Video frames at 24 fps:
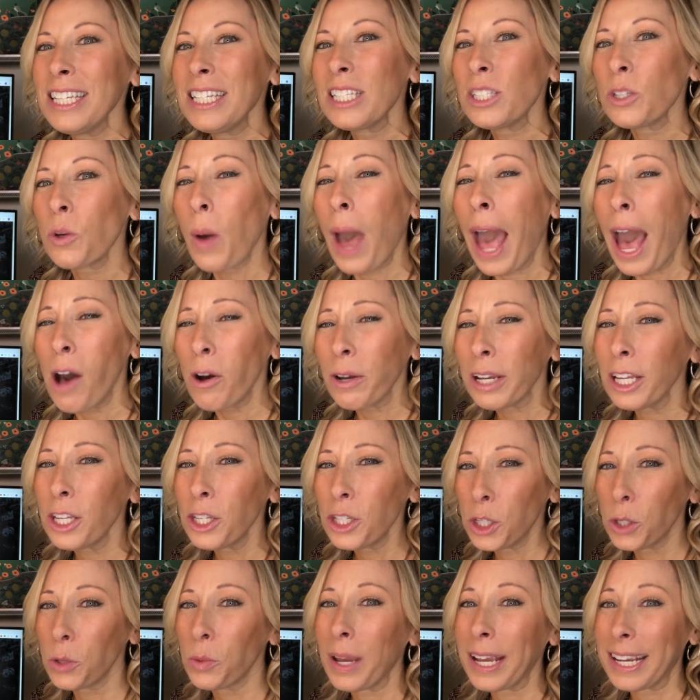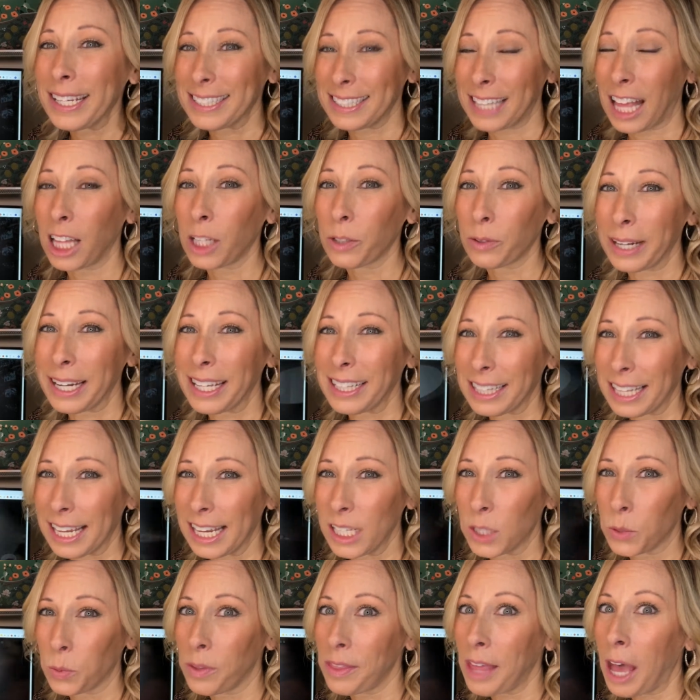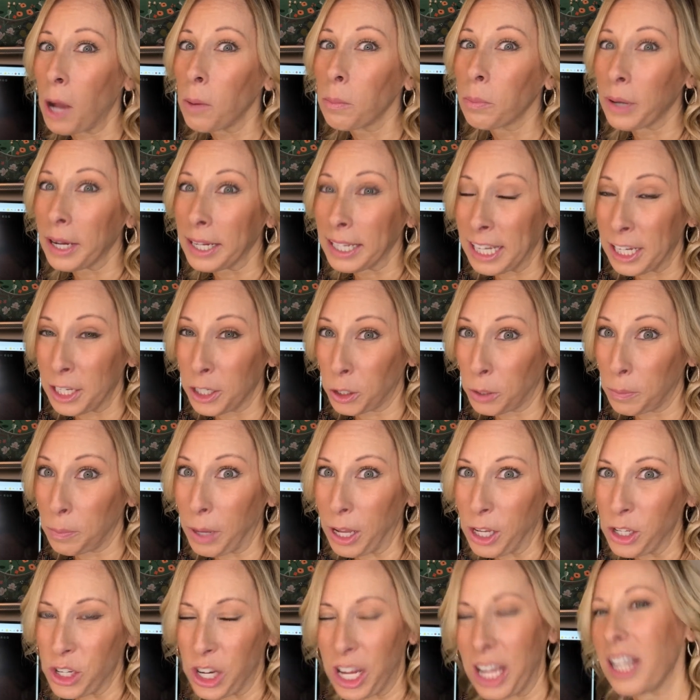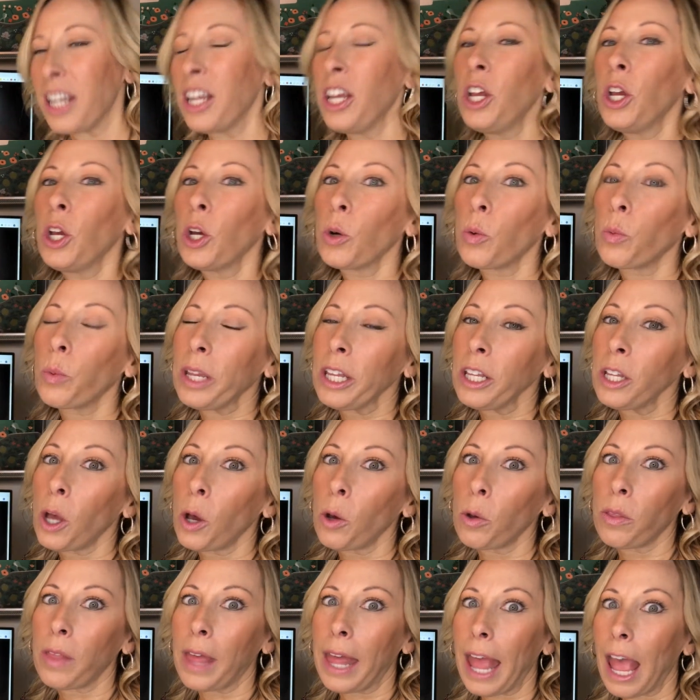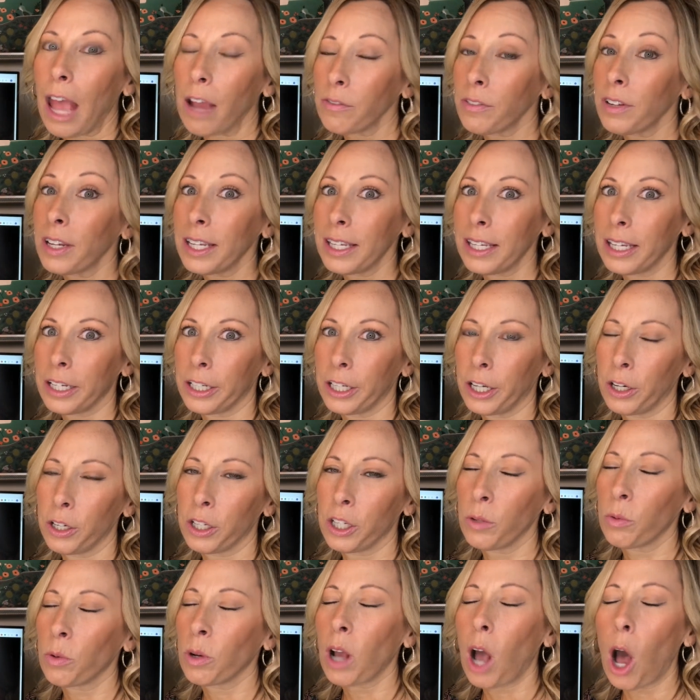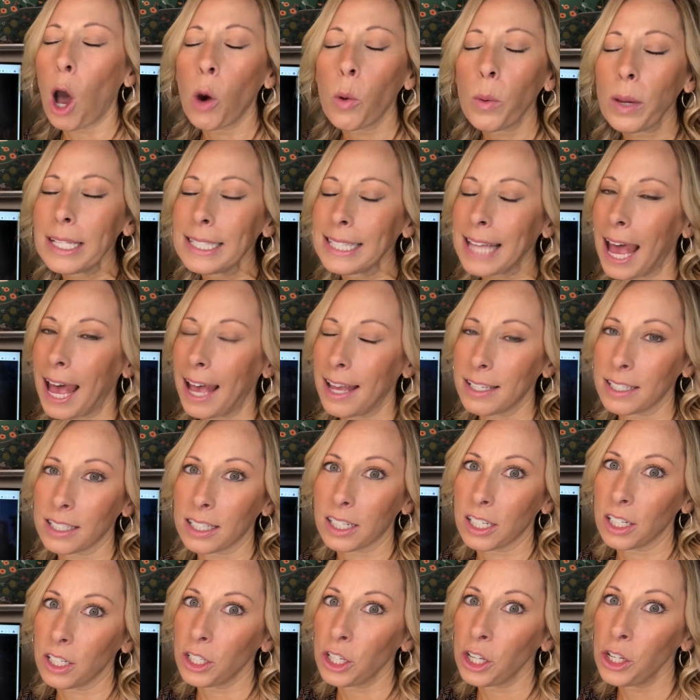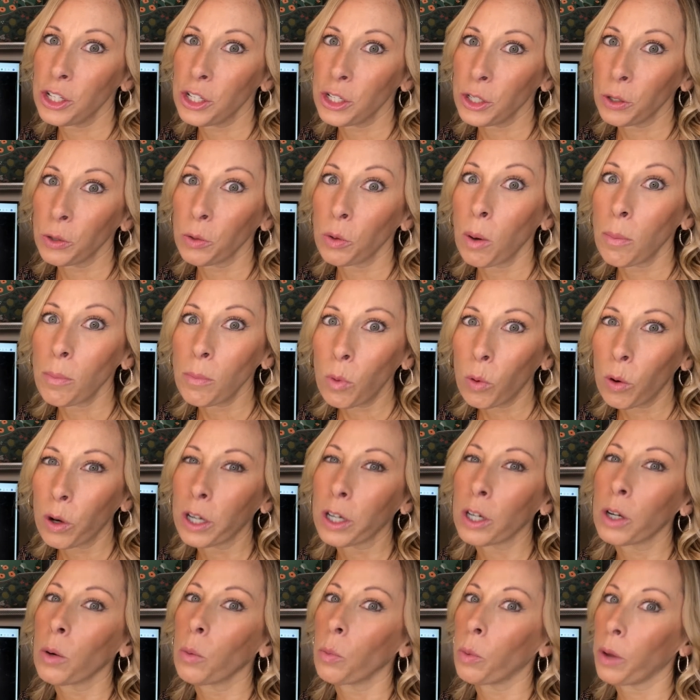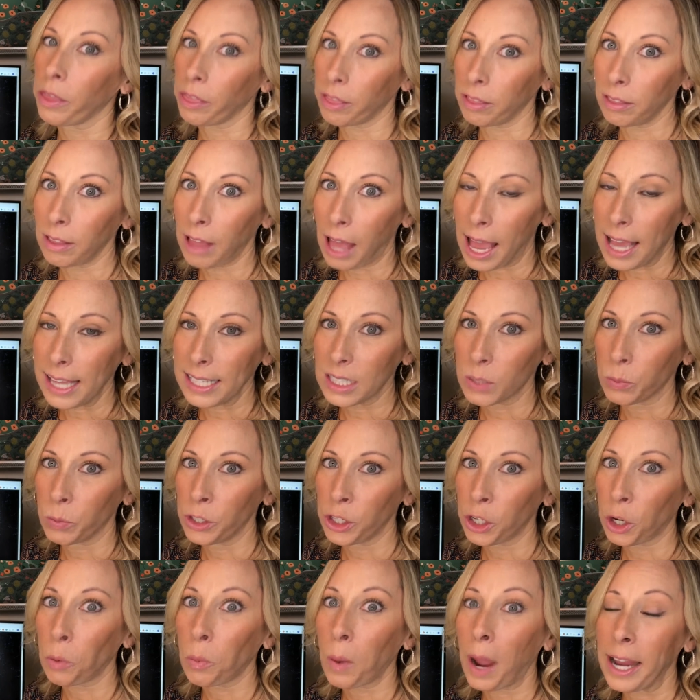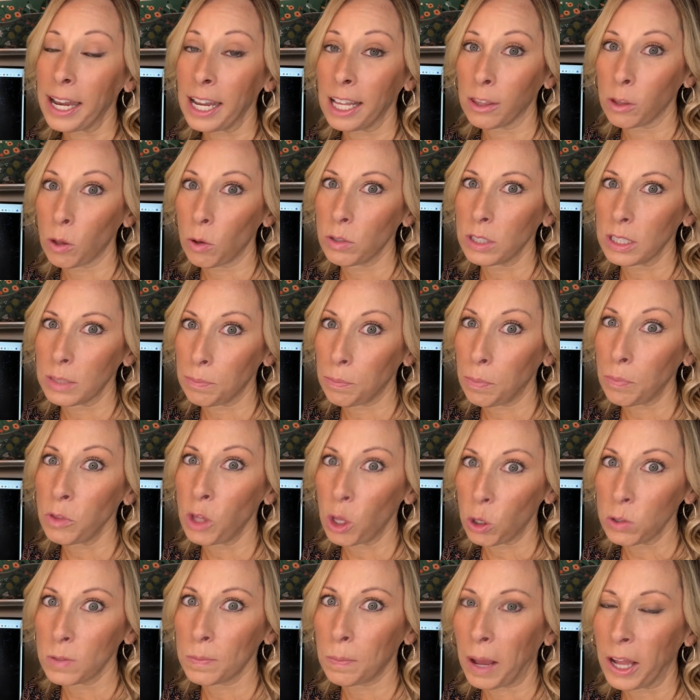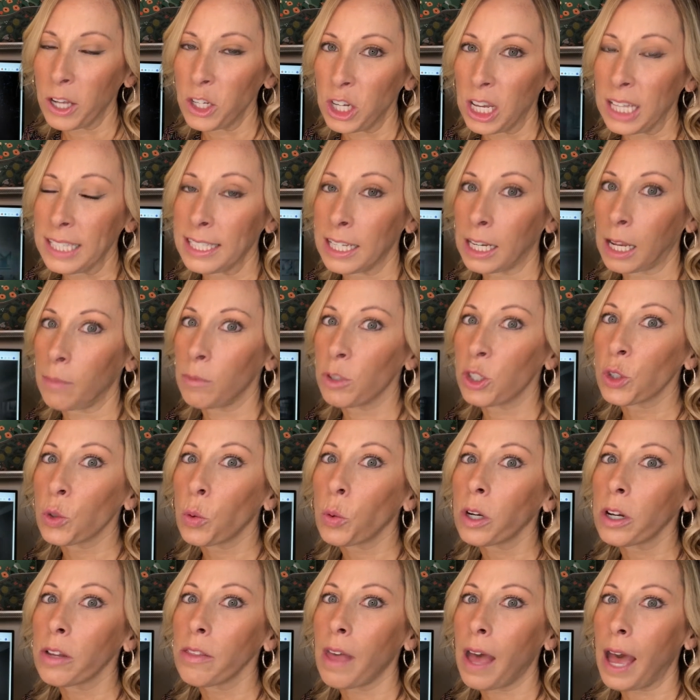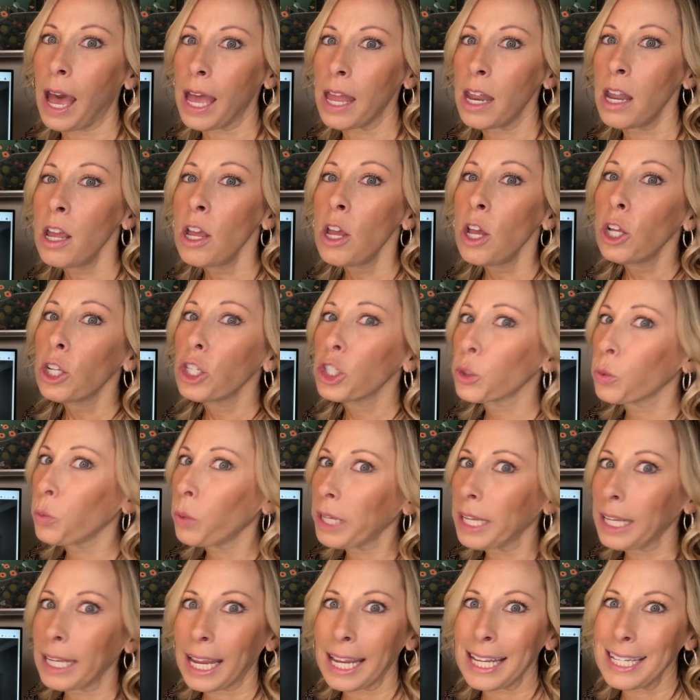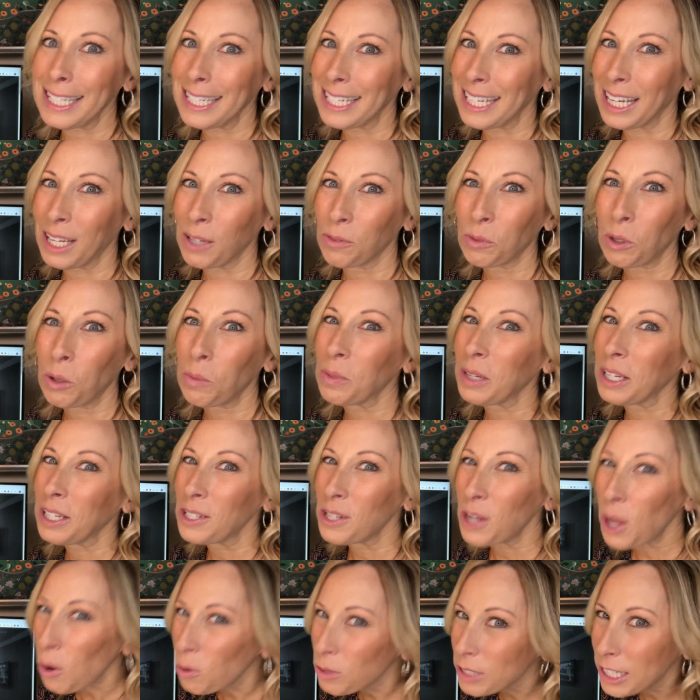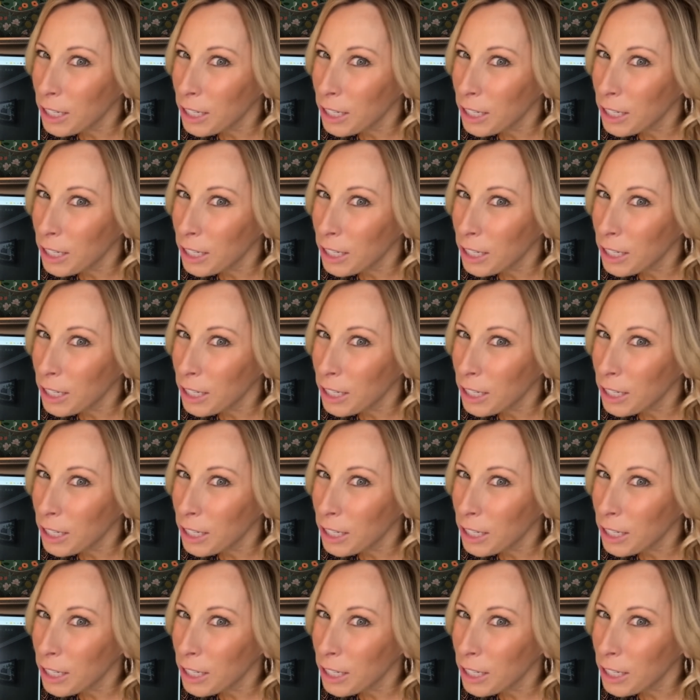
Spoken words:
So how can you accelerate leads without breaking your budget? We know that every year you are always asked to do more with less when you're writing those budgets. And I'm sure that 2019 will be no